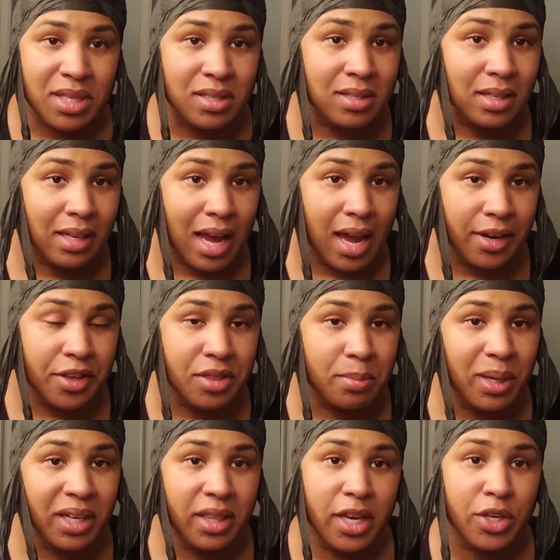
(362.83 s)
in the salon and the
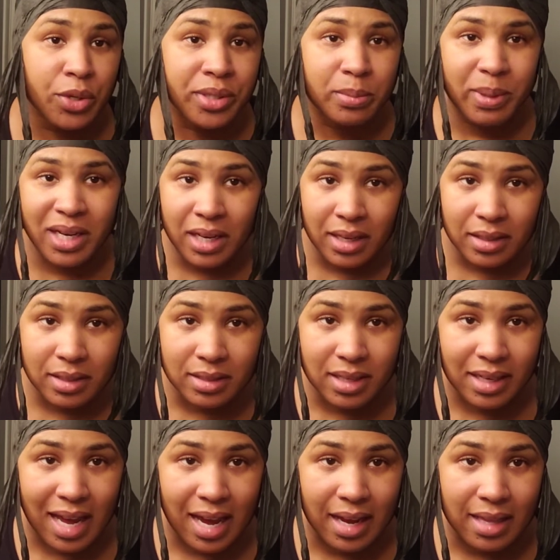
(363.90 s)
money that you're spending in the
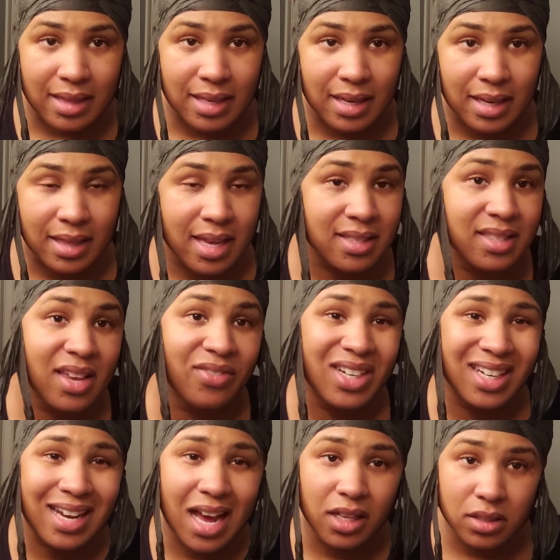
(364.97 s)
salon, then that
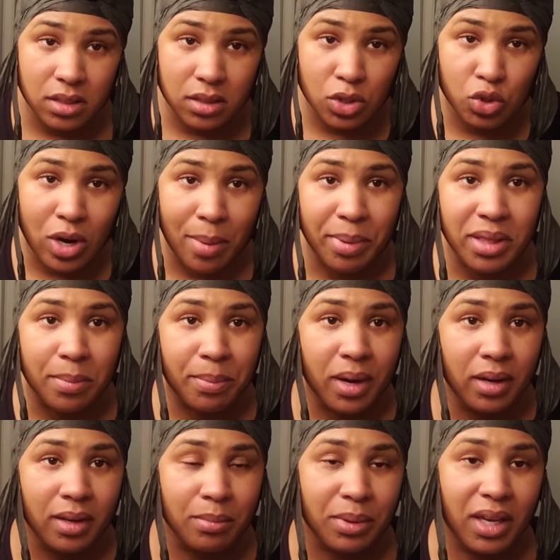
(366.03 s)
$70 is a drop in the
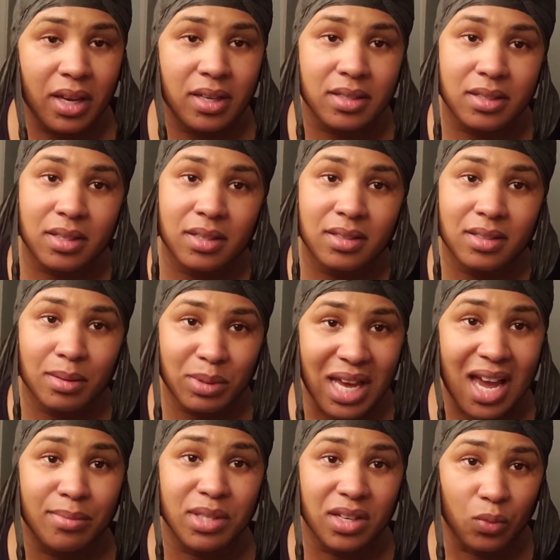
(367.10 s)
bucket, because
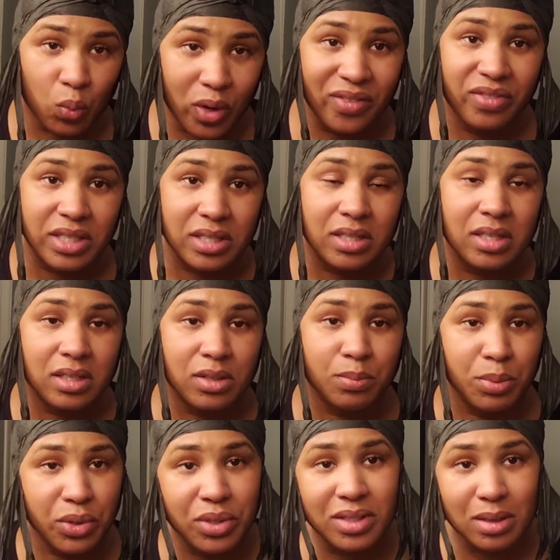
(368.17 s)
sometimes one visit to the
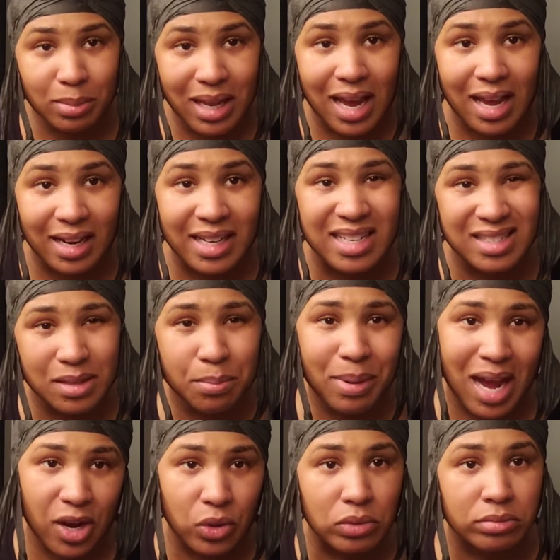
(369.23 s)
beauty salon is
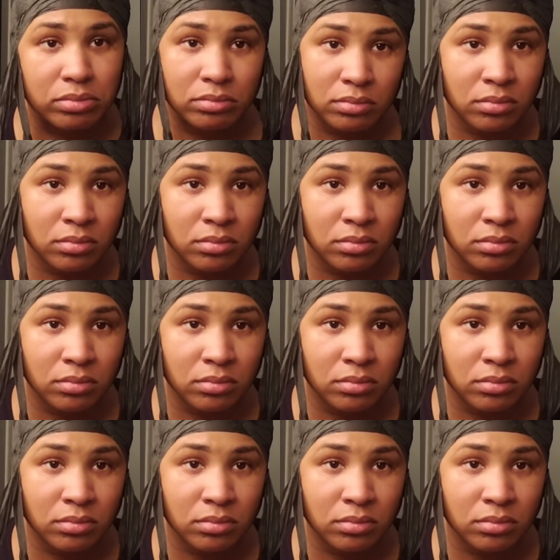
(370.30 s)
about